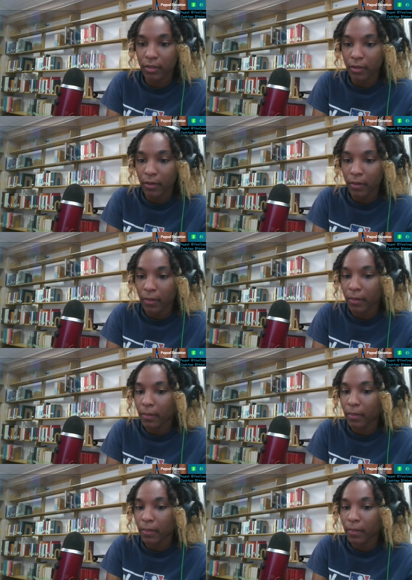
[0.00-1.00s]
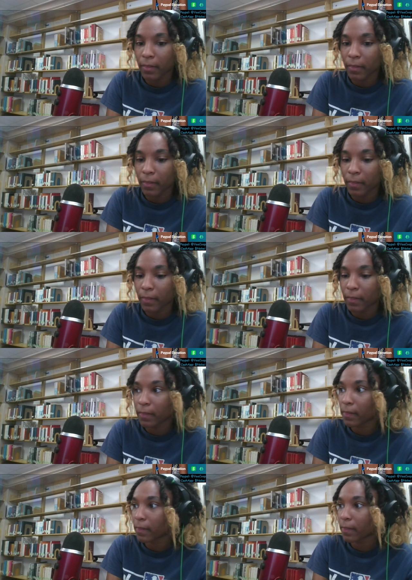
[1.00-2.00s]

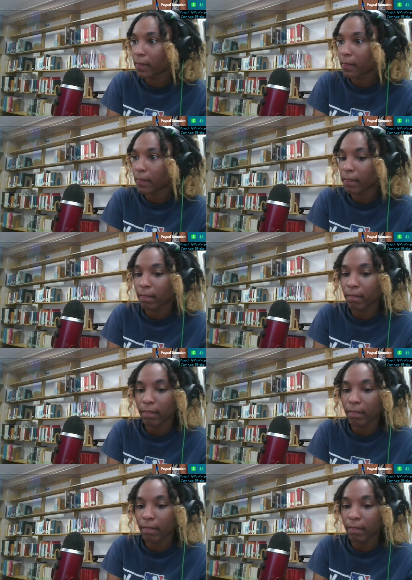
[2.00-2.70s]
Nobody speaks.